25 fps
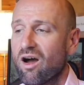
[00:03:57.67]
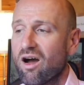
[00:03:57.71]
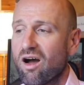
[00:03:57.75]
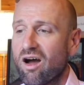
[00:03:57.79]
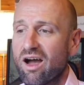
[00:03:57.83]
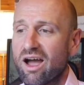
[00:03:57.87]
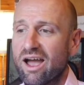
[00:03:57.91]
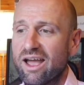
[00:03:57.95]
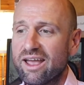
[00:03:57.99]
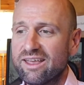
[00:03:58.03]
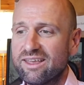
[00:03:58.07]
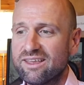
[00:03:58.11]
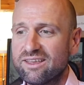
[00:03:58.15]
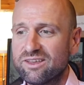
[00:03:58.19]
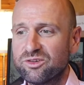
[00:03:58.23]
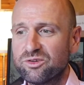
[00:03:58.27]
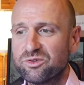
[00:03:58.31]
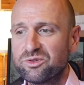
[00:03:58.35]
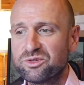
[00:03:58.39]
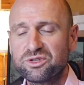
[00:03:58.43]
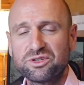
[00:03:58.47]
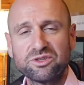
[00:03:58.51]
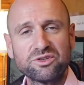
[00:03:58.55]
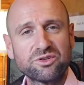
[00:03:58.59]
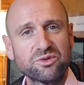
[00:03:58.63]
I
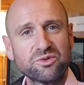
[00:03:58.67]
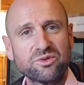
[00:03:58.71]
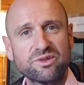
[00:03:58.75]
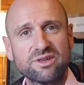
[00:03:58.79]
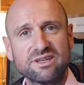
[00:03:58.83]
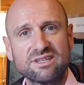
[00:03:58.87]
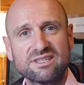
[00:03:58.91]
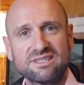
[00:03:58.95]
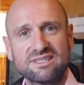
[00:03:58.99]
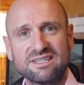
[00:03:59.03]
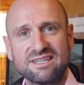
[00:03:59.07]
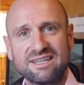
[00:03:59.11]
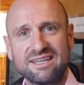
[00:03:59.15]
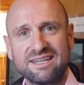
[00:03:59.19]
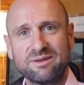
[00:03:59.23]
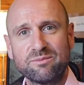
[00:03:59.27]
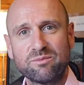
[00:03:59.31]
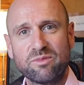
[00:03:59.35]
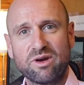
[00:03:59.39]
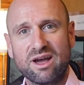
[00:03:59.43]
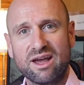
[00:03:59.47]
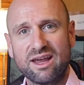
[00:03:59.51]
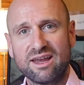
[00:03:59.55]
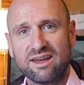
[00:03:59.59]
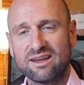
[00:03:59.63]
used to do this in
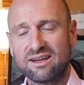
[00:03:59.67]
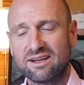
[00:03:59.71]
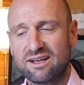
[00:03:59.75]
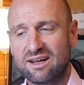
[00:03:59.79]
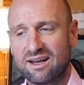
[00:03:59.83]
my